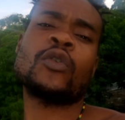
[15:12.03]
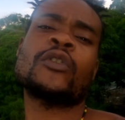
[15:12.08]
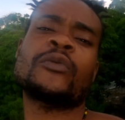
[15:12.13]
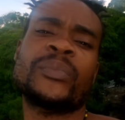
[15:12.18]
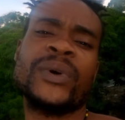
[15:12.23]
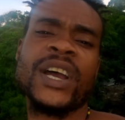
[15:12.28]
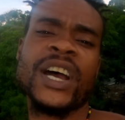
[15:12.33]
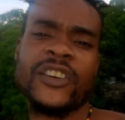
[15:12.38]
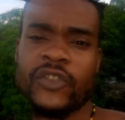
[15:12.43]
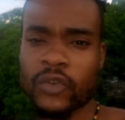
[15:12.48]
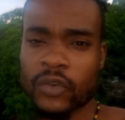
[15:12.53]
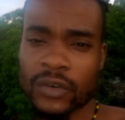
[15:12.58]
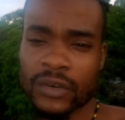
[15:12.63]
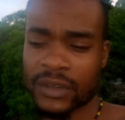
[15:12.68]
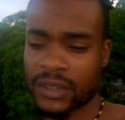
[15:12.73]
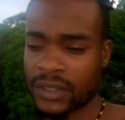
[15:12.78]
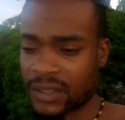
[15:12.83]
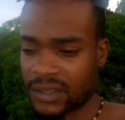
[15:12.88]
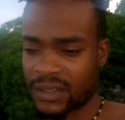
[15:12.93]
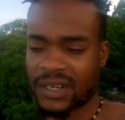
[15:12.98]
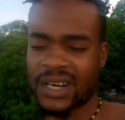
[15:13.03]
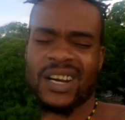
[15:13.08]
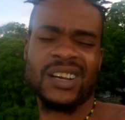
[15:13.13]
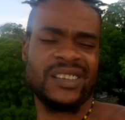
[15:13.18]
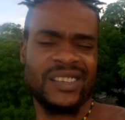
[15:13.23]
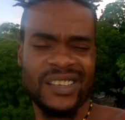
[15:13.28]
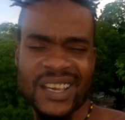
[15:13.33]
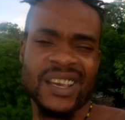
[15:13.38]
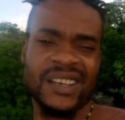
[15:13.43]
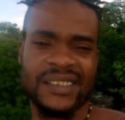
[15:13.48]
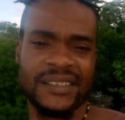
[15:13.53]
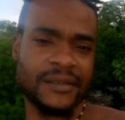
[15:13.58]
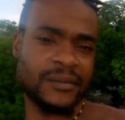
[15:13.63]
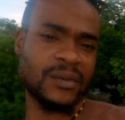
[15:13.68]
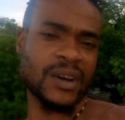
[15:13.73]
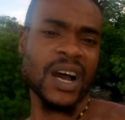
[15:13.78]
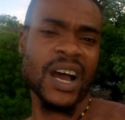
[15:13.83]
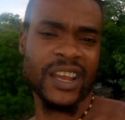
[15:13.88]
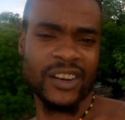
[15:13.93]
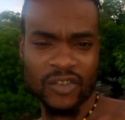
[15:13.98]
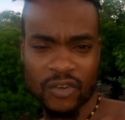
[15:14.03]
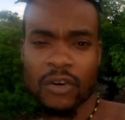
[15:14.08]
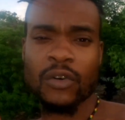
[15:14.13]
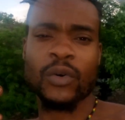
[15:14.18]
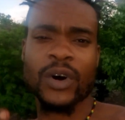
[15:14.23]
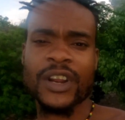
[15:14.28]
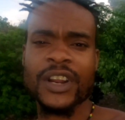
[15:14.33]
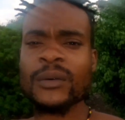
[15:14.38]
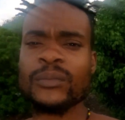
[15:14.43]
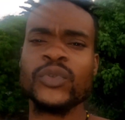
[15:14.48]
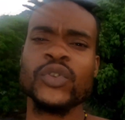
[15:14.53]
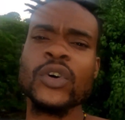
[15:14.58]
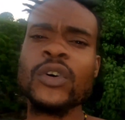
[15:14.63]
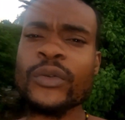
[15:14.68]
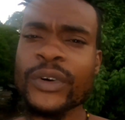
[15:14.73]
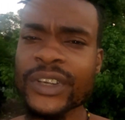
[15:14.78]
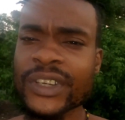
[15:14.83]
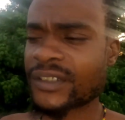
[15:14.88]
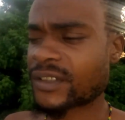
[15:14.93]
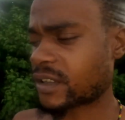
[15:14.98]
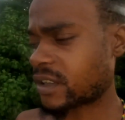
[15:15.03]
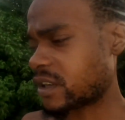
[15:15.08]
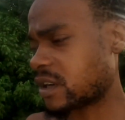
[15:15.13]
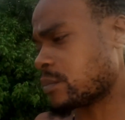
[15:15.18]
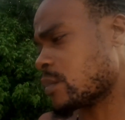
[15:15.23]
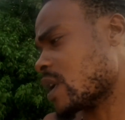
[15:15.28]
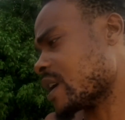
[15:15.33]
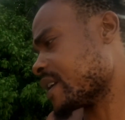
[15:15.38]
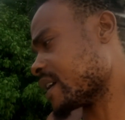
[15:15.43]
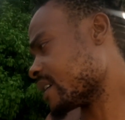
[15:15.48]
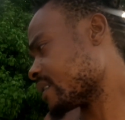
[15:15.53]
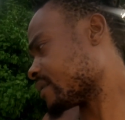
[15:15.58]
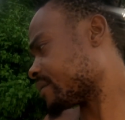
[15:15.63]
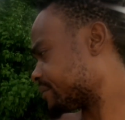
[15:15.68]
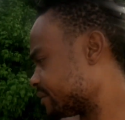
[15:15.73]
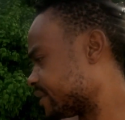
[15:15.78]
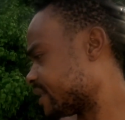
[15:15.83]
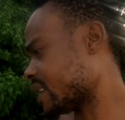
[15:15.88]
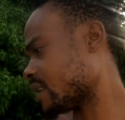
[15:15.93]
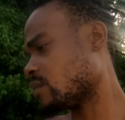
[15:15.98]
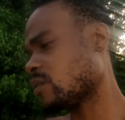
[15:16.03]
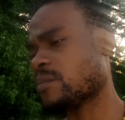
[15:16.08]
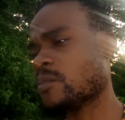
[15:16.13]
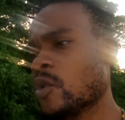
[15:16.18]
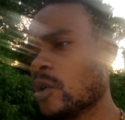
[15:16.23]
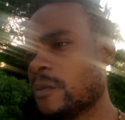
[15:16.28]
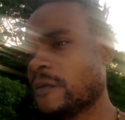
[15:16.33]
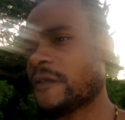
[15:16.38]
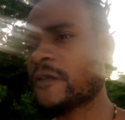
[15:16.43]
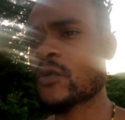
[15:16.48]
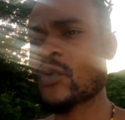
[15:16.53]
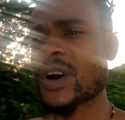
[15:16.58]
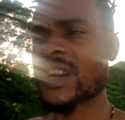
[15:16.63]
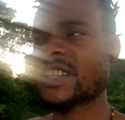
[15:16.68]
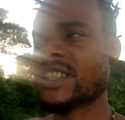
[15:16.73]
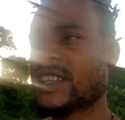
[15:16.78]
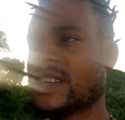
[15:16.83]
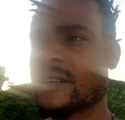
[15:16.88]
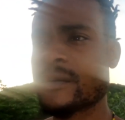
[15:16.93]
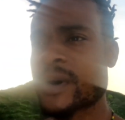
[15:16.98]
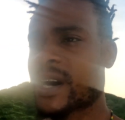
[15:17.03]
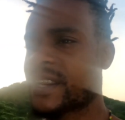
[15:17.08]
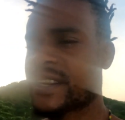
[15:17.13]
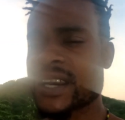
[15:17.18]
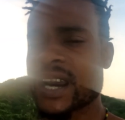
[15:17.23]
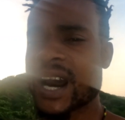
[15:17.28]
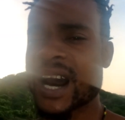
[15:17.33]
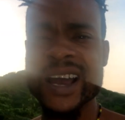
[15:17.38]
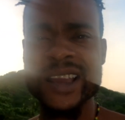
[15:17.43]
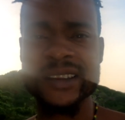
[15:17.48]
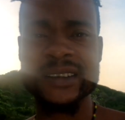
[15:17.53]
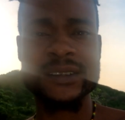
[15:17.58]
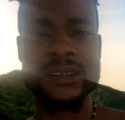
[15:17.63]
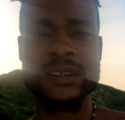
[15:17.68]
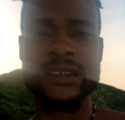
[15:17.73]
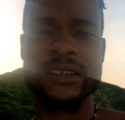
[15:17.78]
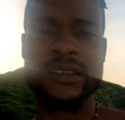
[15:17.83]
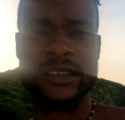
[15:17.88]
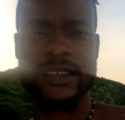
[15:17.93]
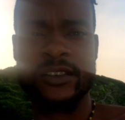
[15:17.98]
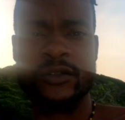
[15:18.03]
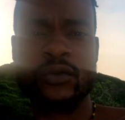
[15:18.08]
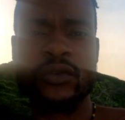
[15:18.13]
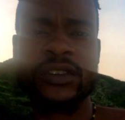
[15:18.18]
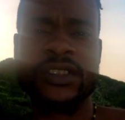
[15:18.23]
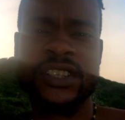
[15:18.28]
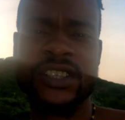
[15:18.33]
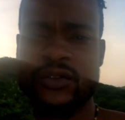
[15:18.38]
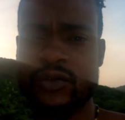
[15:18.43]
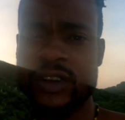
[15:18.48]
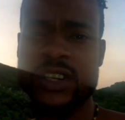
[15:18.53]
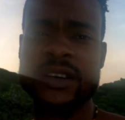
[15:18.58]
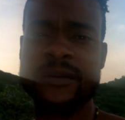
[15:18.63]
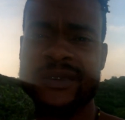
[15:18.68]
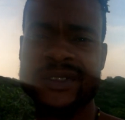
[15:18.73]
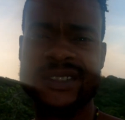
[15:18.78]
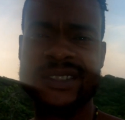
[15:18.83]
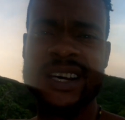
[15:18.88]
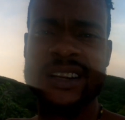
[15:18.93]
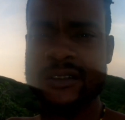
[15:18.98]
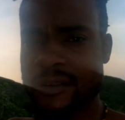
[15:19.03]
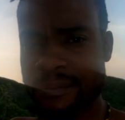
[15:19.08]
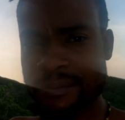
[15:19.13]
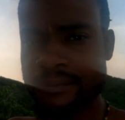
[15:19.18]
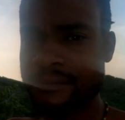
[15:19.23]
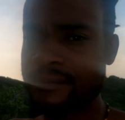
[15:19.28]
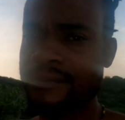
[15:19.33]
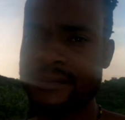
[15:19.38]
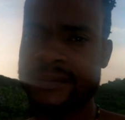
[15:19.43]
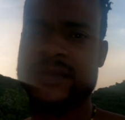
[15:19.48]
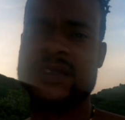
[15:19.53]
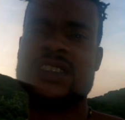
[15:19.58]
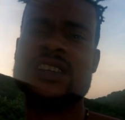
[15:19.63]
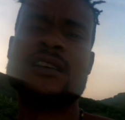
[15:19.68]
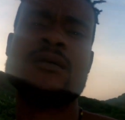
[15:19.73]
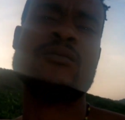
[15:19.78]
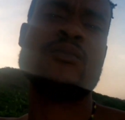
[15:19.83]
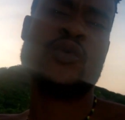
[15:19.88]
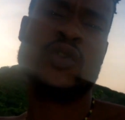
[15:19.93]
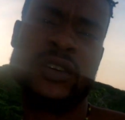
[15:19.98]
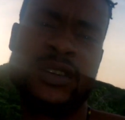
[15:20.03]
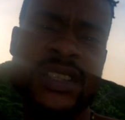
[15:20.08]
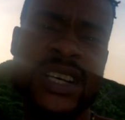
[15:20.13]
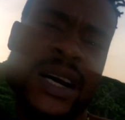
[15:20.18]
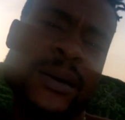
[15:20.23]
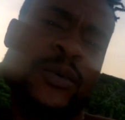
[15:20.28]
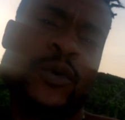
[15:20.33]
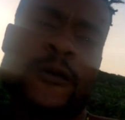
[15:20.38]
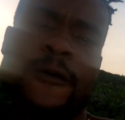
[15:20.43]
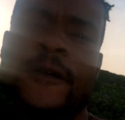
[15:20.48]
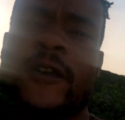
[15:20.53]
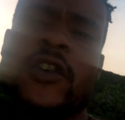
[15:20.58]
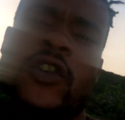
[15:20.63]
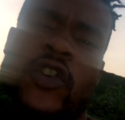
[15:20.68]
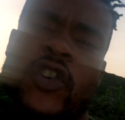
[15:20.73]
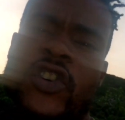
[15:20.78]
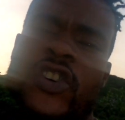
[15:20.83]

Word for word: what me I do. Yes, I know what I'm doing, so nobody tell nobody for watching them on the height. You notice what them stand up, yeah, more time when for go